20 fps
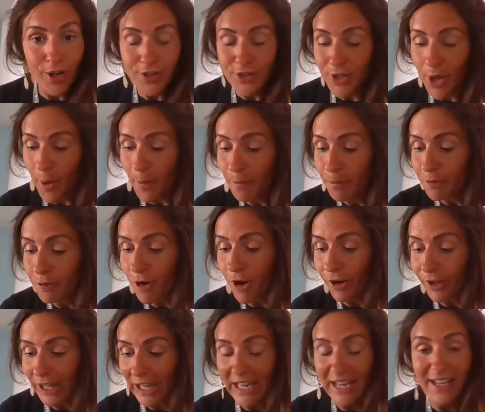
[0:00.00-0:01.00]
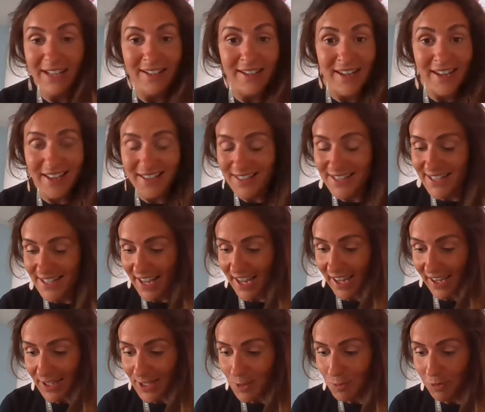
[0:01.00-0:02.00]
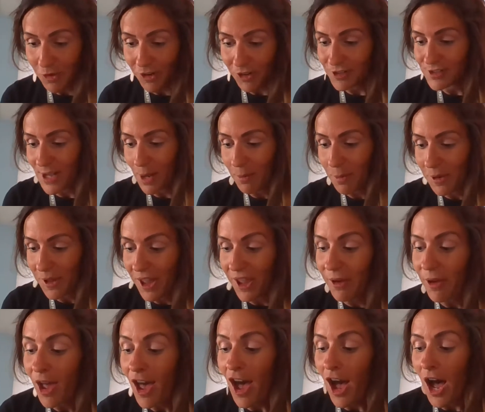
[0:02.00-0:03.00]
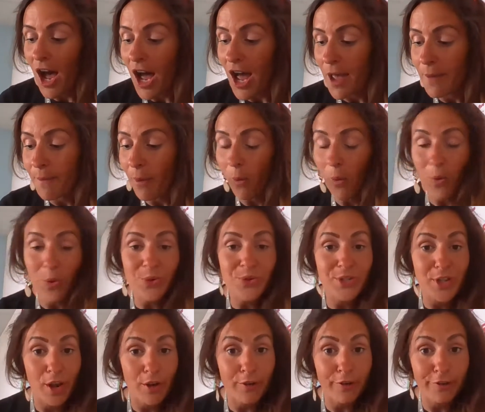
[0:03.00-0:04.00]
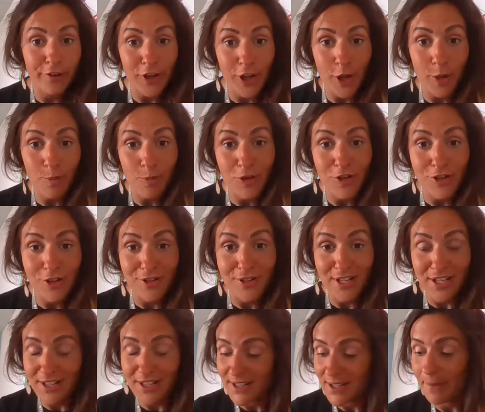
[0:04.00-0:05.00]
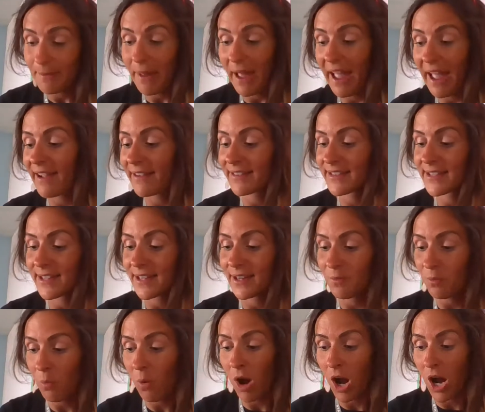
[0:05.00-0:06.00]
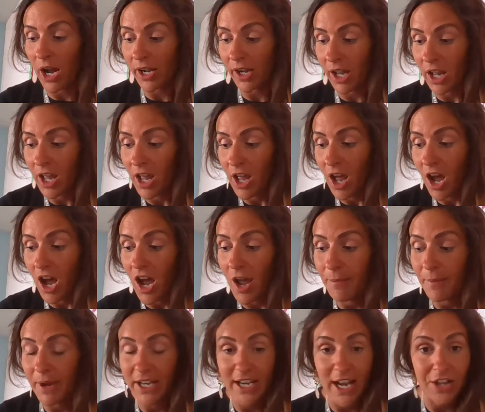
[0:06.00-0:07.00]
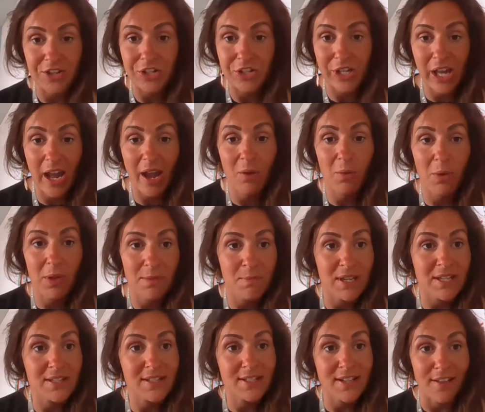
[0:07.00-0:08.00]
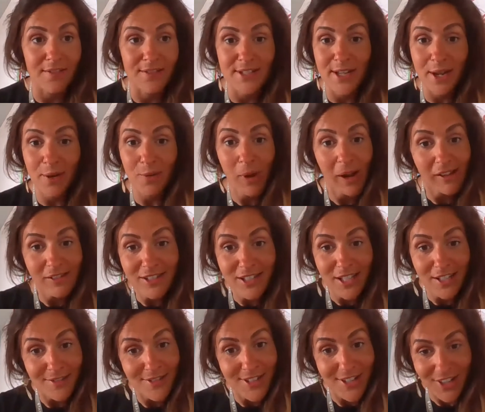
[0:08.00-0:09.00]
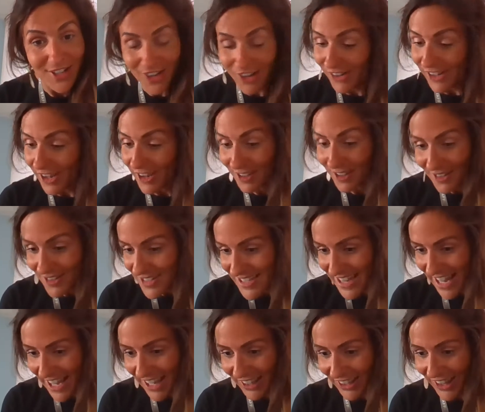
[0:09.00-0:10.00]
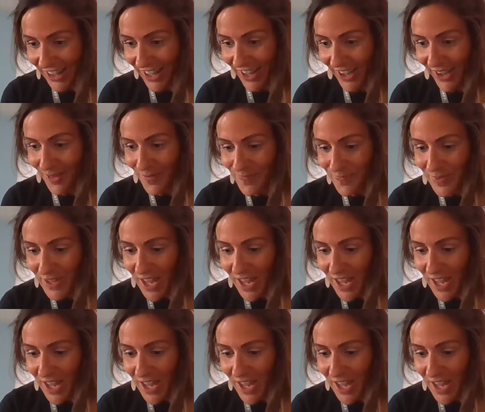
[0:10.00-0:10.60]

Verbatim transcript: So, Brooke in year six, Brooke W, um, also for you producing some excellent work um, in Educare with Miss Dunn. So, well done to you girls. Thank you.